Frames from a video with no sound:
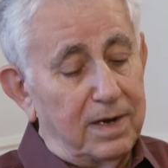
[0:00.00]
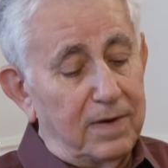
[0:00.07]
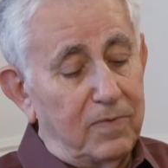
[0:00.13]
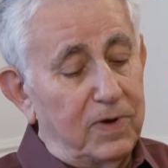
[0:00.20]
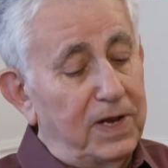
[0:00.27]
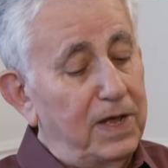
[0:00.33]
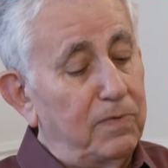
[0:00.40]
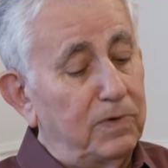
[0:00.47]

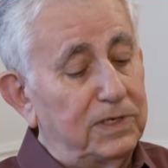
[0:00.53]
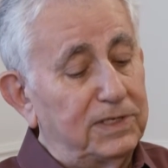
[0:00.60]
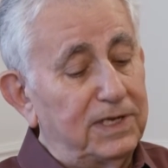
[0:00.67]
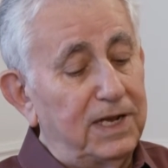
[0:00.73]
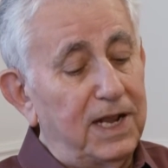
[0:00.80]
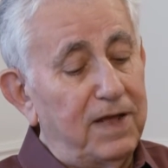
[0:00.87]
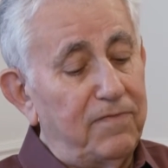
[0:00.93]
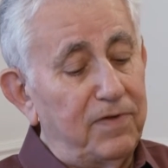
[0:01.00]
When I was
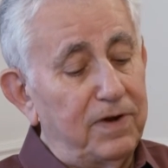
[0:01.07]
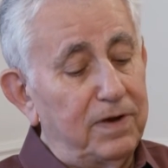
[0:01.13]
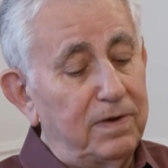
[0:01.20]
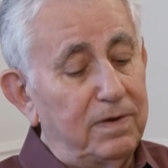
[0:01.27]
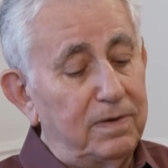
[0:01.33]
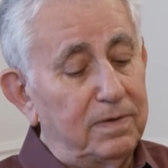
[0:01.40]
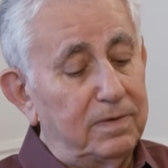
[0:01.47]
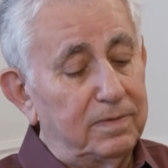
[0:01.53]

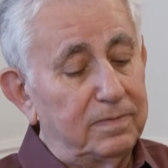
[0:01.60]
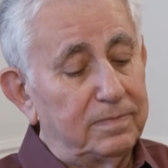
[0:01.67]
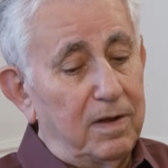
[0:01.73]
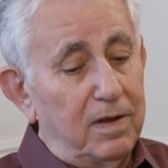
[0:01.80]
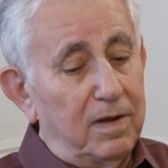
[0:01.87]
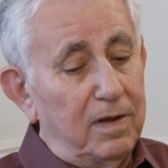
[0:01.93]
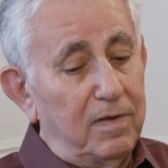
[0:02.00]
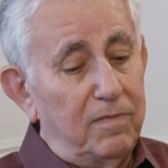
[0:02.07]
eleven,
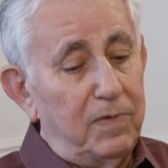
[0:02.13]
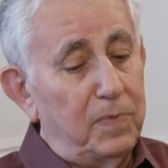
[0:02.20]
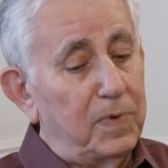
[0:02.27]
we